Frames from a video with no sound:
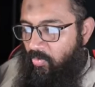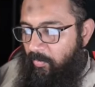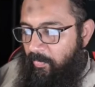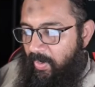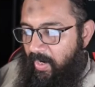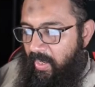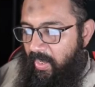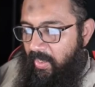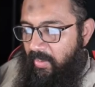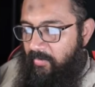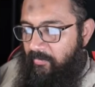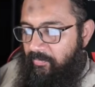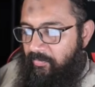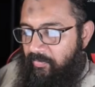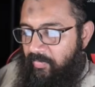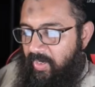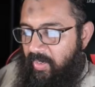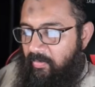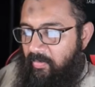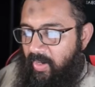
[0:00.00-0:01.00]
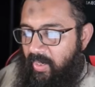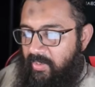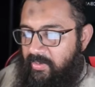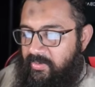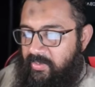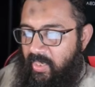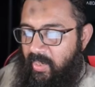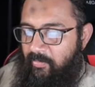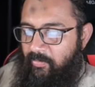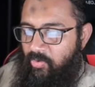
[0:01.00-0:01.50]
plan,
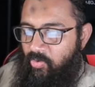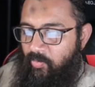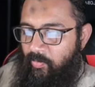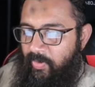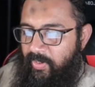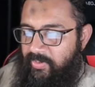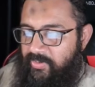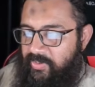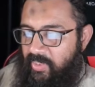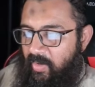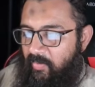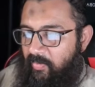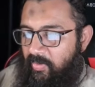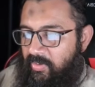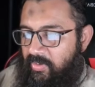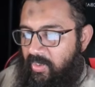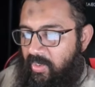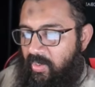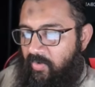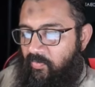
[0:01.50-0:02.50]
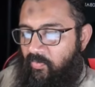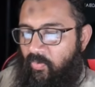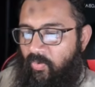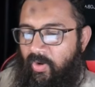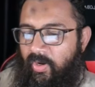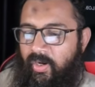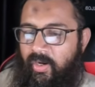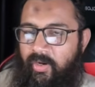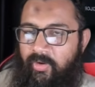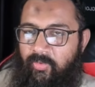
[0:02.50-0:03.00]
MiniMax M2.7
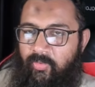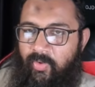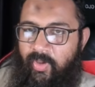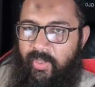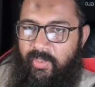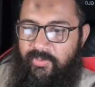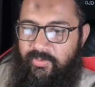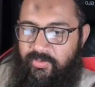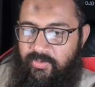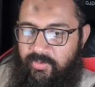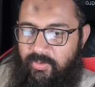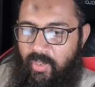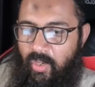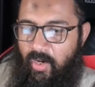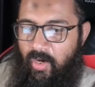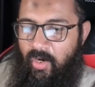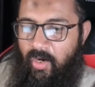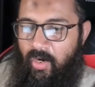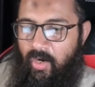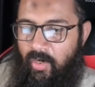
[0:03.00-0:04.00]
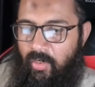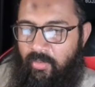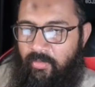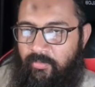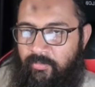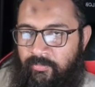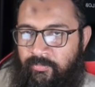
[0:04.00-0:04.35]
3,400 requests are